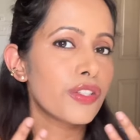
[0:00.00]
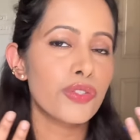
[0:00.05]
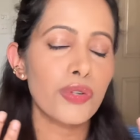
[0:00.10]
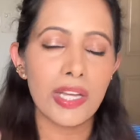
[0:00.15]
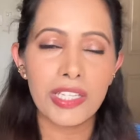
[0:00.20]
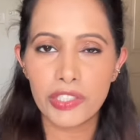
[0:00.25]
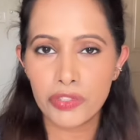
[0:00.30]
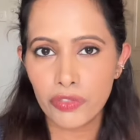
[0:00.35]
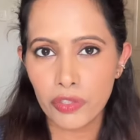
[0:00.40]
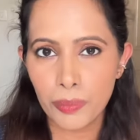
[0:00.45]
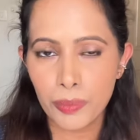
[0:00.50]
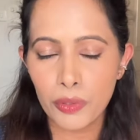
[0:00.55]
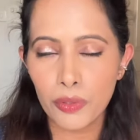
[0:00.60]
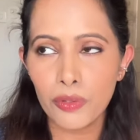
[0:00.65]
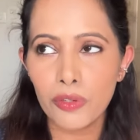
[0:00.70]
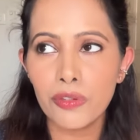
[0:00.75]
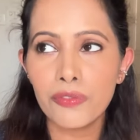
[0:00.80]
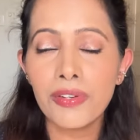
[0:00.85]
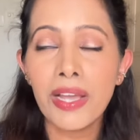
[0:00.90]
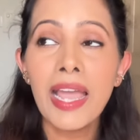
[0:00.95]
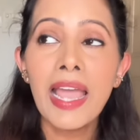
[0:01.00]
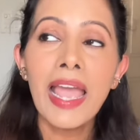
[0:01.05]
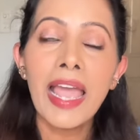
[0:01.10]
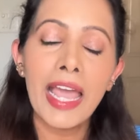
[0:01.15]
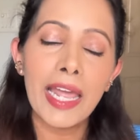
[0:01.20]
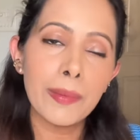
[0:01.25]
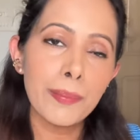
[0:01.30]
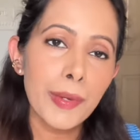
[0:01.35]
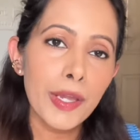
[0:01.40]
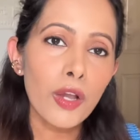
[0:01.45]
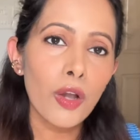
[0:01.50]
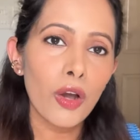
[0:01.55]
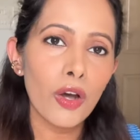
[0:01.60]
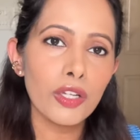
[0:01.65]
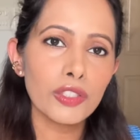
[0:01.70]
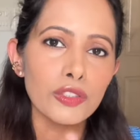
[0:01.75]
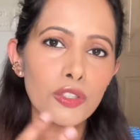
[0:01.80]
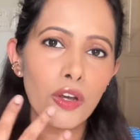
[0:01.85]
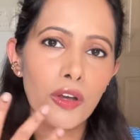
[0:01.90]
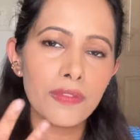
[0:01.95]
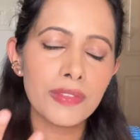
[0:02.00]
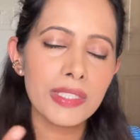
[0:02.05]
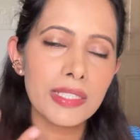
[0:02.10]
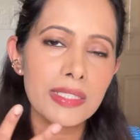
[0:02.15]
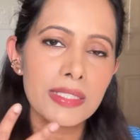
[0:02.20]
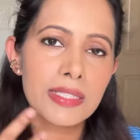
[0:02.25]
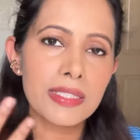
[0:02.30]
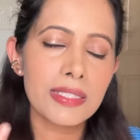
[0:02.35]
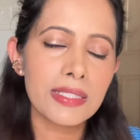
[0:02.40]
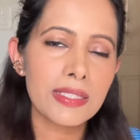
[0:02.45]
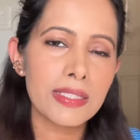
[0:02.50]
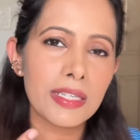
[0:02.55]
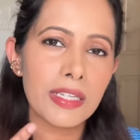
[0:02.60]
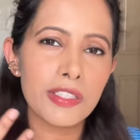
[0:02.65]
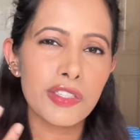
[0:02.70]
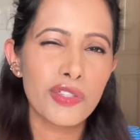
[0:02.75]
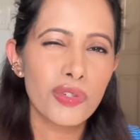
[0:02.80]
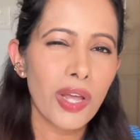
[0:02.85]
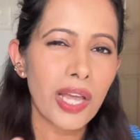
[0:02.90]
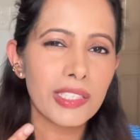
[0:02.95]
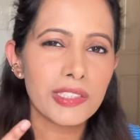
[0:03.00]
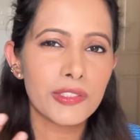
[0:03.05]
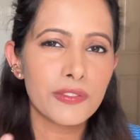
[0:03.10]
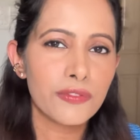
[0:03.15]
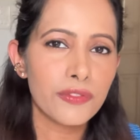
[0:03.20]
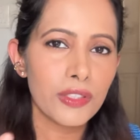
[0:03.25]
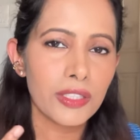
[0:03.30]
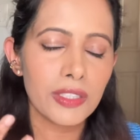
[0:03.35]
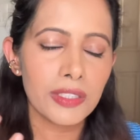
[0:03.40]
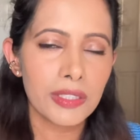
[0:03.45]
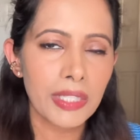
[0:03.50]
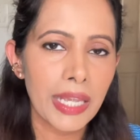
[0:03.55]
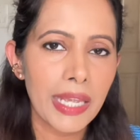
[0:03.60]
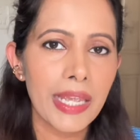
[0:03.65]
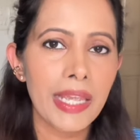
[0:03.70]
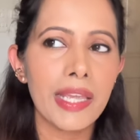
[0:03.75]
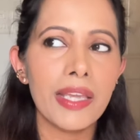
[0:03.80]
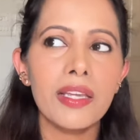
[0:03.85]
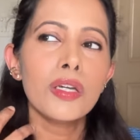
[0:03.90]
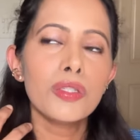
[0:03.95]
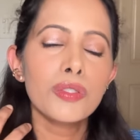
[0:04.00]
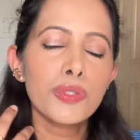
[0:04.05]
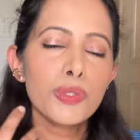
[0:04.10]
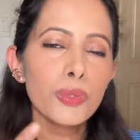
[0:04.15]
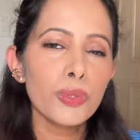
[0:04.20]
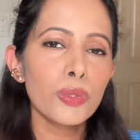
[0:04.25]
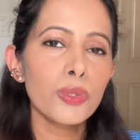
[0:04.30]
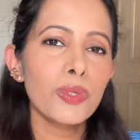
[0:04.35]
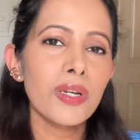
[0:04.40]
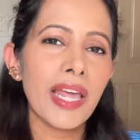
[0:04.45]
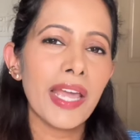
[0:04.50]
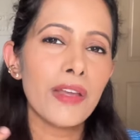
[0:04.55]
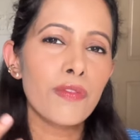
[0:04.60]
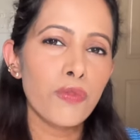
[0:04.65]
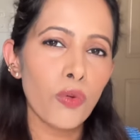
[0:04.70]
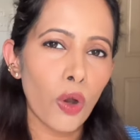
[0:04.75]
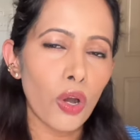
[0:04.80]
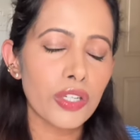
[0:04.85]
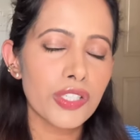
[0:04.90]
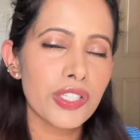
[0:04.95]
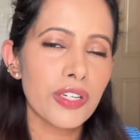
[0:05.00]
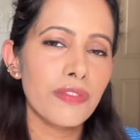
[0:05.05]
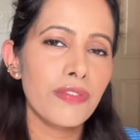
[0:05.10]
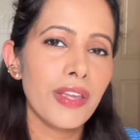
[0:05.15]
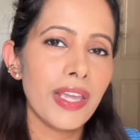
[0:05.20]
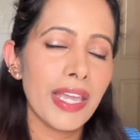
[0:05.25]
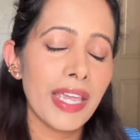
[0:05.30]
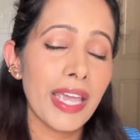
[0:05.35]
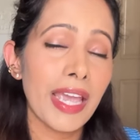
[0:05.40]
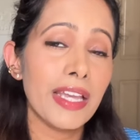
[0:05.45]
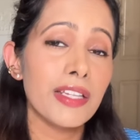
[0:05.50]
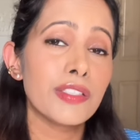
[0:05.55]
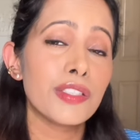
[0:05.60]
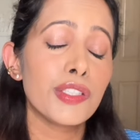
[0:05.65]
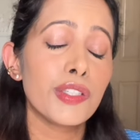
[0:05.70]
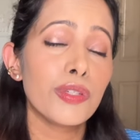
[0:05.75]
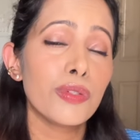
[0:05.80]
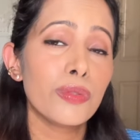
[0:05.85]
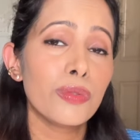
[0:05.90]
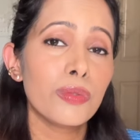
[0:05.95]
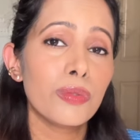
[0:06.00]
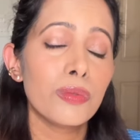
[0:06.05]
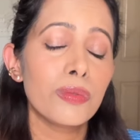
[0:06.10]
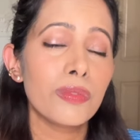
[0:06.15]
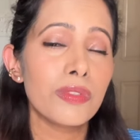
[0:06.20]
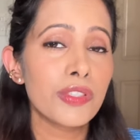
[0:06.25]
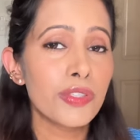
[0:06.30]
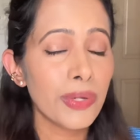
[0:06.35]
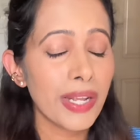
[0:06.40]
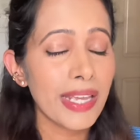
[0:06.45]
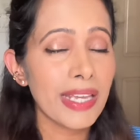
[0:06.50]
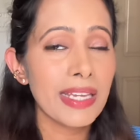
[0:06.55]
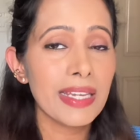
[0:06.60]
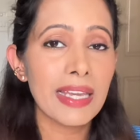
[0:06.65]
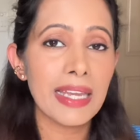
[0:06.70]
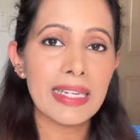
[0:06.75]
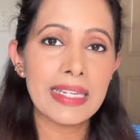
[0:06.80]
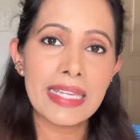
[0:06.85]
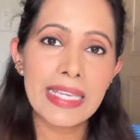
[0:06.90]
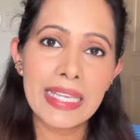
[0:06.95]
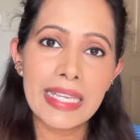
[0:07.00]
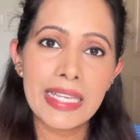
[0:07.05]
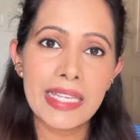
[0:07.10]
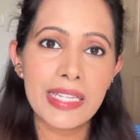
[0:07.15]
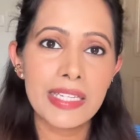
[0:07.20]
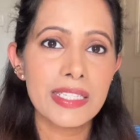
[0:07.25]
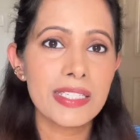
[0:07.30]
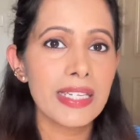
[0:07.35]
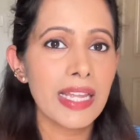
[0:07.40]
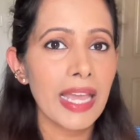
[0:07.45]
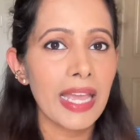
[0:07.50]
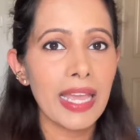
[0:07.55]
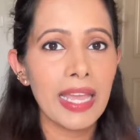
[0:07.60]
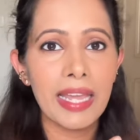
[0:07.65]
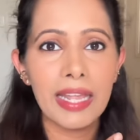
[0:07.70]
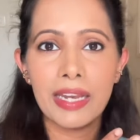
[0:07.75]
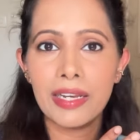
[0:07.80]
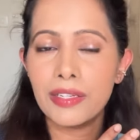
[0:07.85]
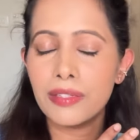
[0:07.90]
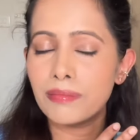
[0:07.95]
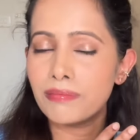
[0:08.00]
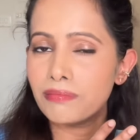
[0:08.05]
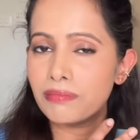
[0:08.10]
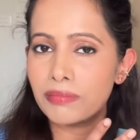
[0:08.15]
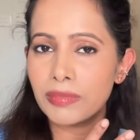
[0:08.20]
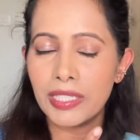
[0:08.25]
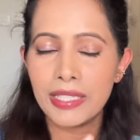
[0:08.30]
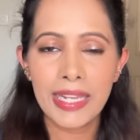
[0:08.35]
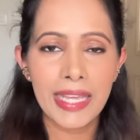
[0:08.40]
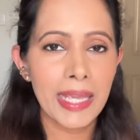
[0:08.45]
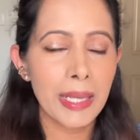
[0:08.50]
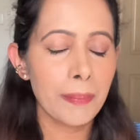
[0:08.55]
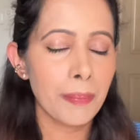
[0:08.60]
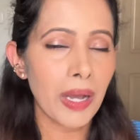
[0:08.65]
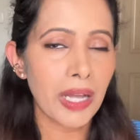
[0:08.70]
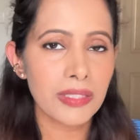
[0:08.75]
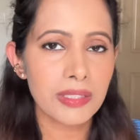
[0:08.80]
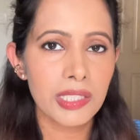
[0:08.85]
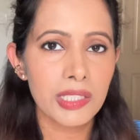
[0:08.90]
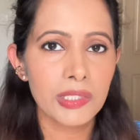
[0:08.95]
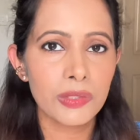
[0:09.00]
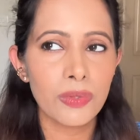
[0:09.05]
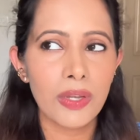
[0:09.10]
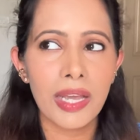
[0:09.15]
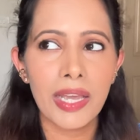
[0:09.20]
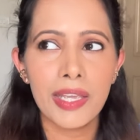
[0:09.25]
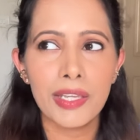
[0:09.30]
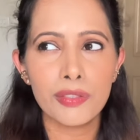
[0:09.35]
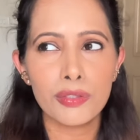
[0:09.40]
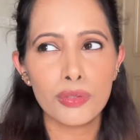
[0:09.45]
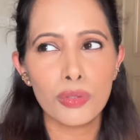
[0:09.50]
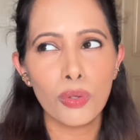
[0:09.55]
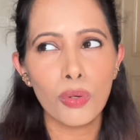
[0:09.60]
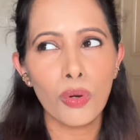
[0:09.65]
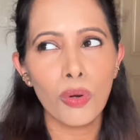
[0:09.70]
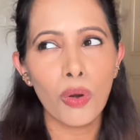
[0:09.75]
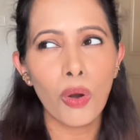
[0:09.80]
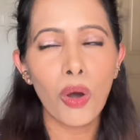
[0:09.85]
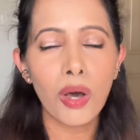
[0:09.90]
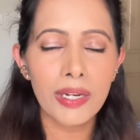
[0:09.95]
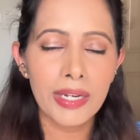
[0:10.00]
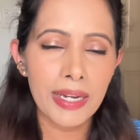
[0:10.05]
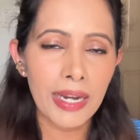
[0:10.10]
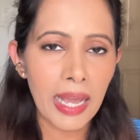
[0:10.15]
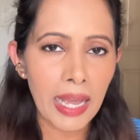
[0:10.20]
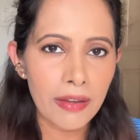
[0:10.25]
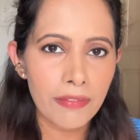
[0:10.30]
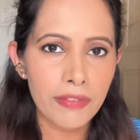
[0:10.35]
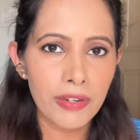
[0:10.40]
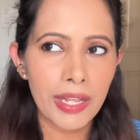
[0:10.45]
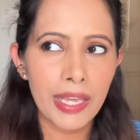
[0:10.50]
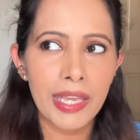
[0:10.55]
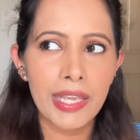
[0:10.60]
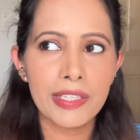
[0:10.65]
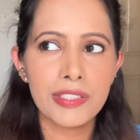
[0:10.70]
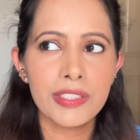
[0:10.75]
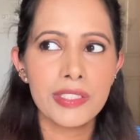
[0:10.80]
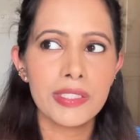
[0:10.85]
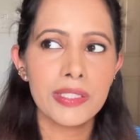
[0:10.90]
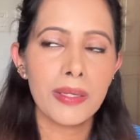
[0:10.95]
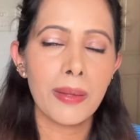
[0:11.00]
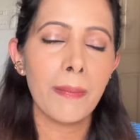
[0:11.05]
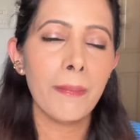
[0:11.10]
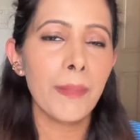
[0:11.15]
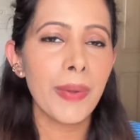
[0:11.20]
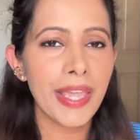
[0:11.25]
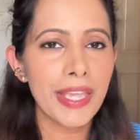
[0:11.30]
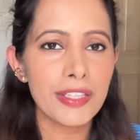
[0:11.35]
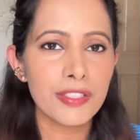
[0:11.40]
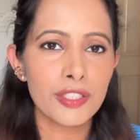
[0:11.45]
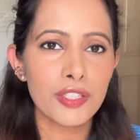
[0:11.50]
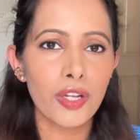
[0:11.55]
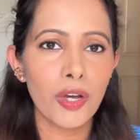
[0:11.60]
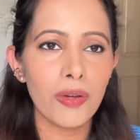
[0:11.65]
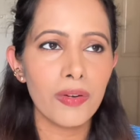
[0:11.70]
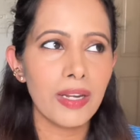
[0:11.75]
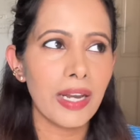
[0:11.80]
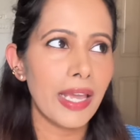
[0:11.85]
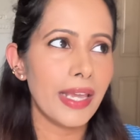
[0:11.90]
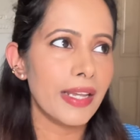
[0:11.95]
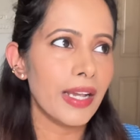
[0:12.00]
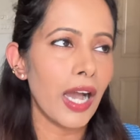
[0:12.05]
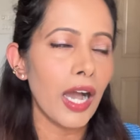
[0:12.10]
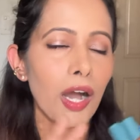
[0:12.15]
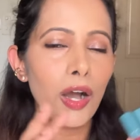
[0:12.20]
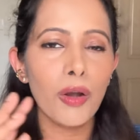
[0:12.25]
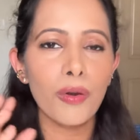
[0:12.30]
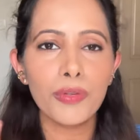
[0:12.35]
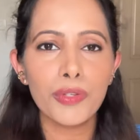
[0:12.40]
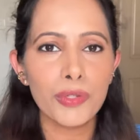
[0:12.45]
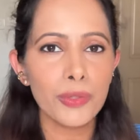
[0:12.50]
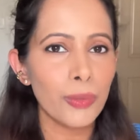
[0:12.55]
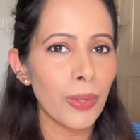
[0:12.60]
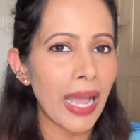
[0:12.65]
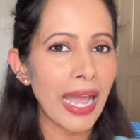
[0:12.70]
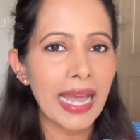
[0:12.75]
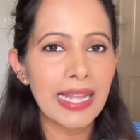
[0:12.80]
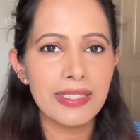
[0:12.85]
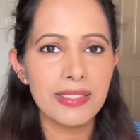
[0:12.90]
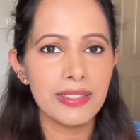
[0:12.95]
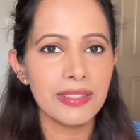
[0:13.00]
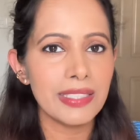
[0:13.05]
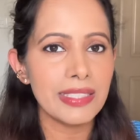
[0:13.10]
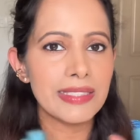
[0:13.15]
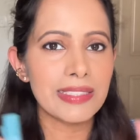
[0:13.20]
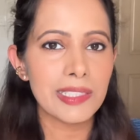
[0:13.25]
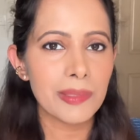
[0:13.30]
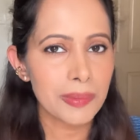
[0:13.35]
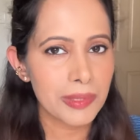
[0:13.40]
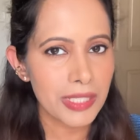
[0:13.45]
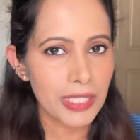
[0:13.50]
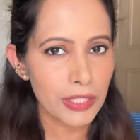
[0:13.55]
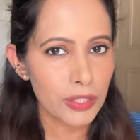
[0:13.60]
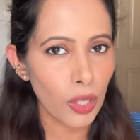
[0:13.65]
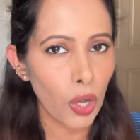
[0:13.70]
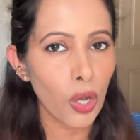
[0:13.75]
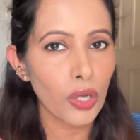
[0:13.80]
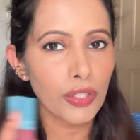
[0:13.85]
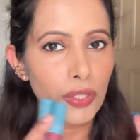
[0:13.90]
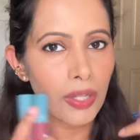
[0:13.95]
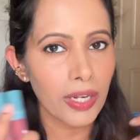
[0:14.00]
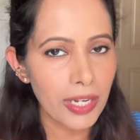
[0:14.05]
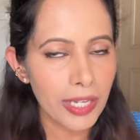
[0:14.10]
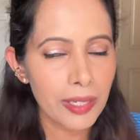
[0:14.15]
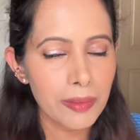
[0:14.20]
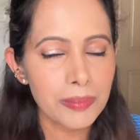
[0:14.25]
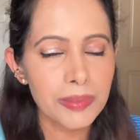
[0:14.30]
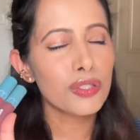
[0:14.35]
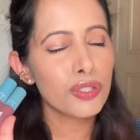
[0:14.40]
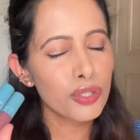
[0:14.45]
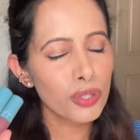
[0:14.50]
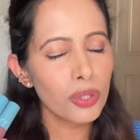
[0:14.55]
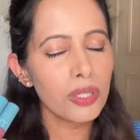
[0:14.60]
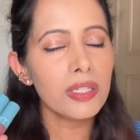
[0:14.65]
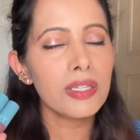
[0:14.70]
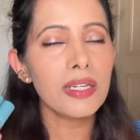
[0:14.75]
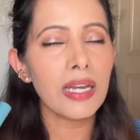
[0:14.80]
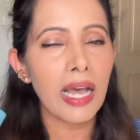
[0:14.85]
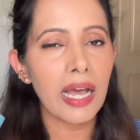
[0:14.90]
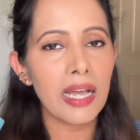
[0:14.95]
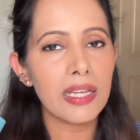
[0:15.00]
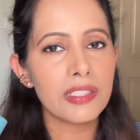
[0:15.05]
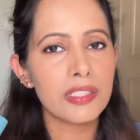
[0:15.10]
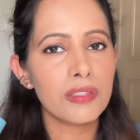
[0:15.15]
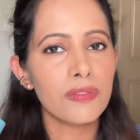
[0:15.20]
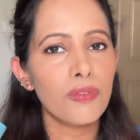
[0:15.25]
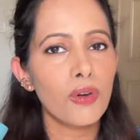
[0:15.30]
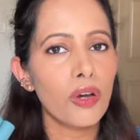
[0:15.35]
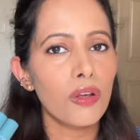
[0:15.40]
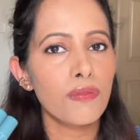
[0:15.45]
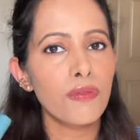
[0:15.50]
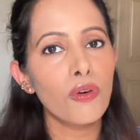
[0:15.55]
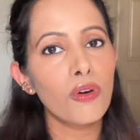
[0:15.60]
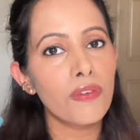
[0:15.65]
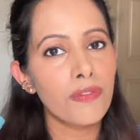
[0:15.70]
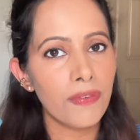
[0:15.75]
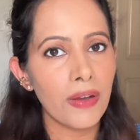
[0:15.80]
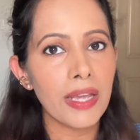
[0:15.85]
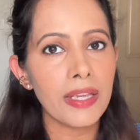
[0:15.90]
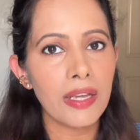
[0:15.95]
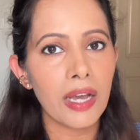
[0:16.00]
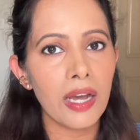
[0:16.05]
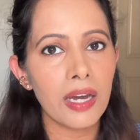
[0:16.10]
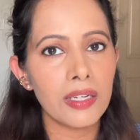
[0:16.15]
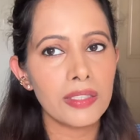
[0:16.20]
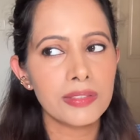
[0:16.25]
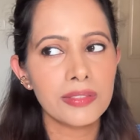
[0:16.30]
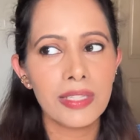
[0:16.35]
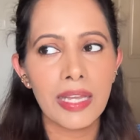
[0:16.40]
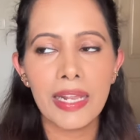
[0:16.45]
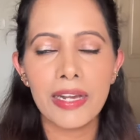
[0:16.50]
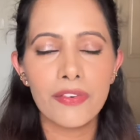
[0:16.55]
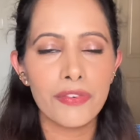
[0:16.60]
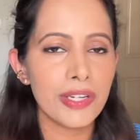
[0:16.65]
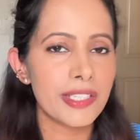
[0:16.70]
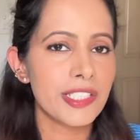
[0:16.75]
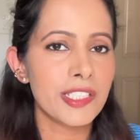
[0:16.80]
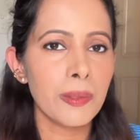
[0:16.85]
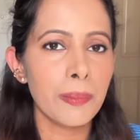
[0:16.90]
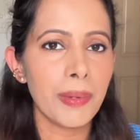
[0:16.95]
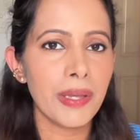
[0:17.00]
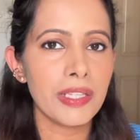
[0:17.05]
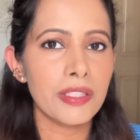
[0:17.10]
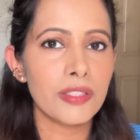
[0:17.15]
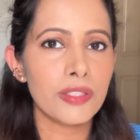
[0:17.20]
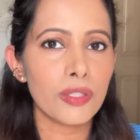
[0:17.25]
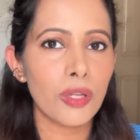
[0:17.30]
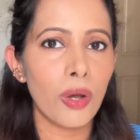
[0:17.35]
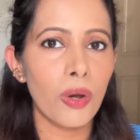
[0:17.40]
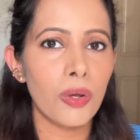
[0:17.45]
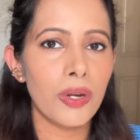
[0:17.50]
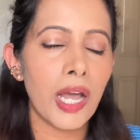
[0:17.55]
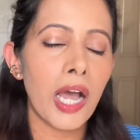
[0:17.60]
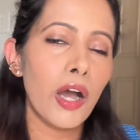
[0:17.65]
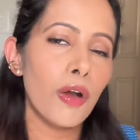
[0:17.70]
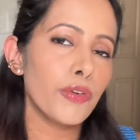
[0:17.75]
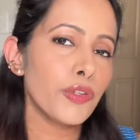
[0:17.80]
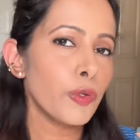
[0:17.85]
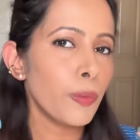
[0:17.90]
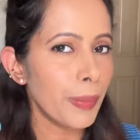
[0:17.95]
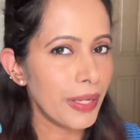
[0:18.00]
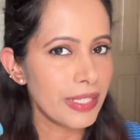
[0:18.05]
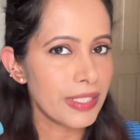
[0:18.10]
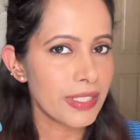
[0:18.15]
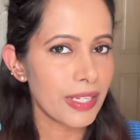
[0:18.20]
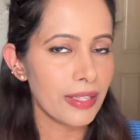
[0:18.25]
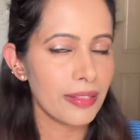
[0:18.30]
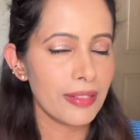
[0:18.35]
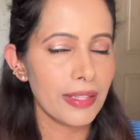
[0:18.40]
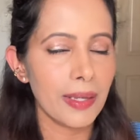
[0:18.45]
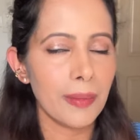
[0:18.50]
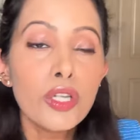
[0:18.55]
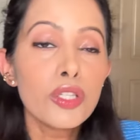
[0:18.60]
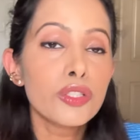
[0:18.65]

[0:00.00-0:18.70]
transfer proof, and because of this transfer thing, do like wash away as you drink and eat and the day passes by. So on an average, based on like how you handle these lipsticks on your lips, should last for 4 or 5 hours, and rest depends on how you maintain them.